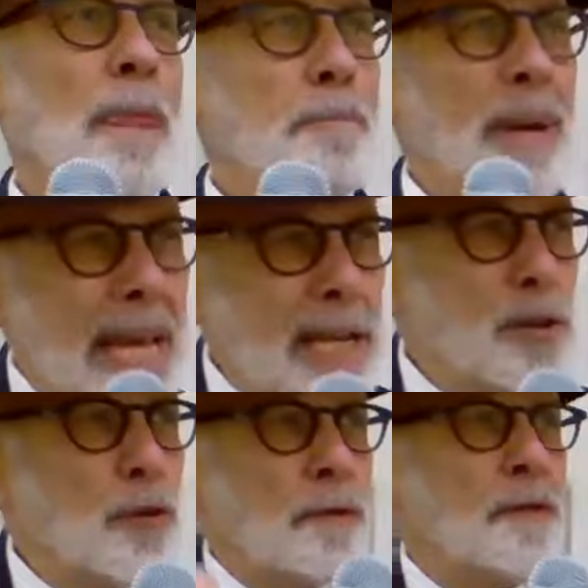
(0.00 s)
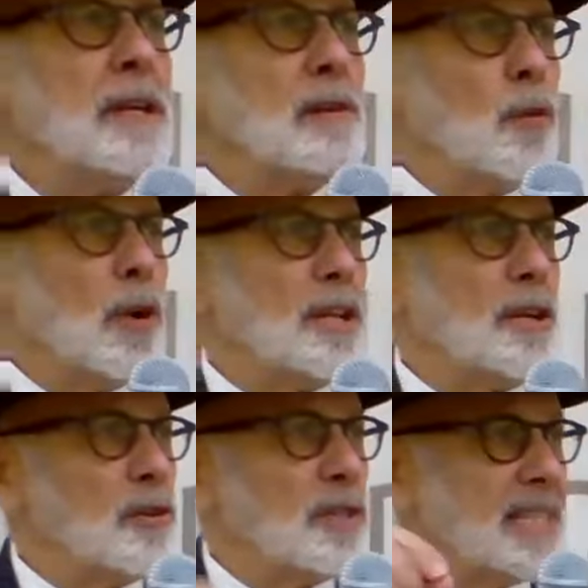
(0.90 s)
The pain you feel
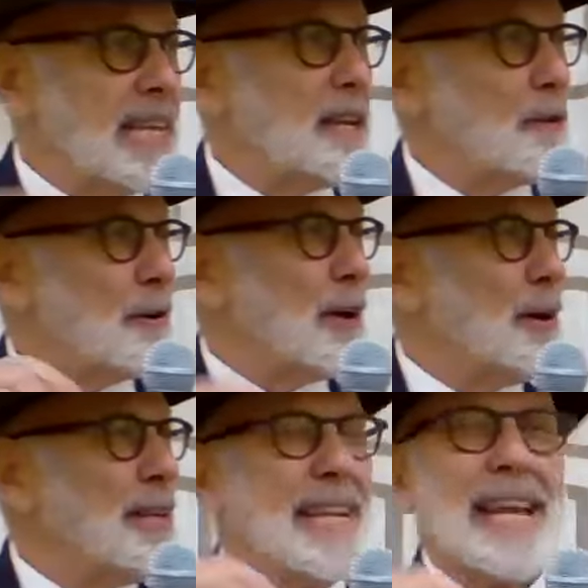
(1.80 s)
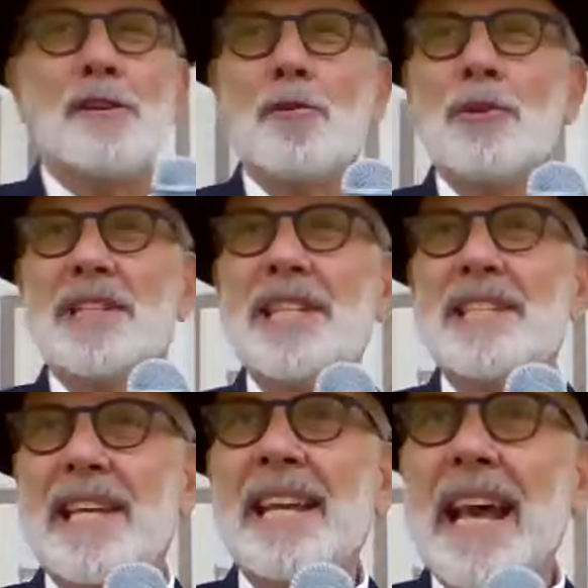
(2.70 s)
when you see your own
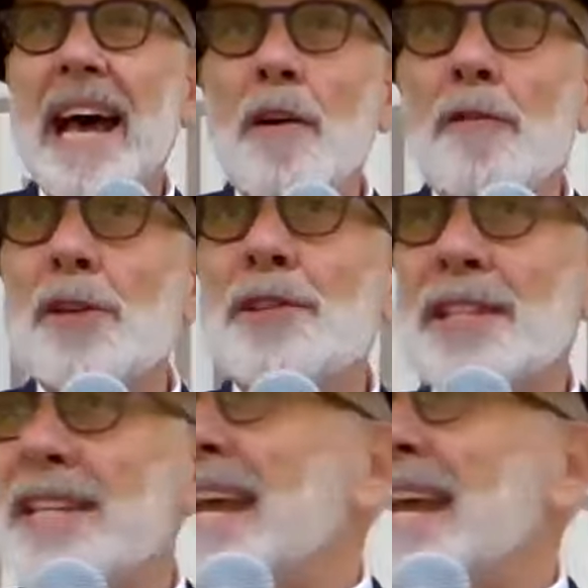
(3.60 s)
inadequacies and how those